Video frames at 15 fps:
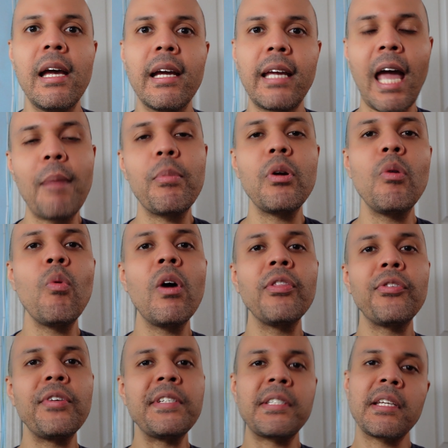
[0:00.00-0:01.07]
Capital One
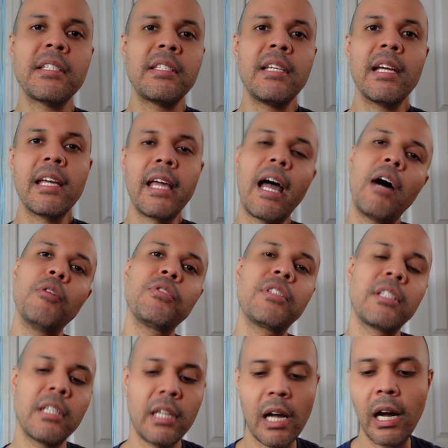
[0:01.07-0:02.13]
360 account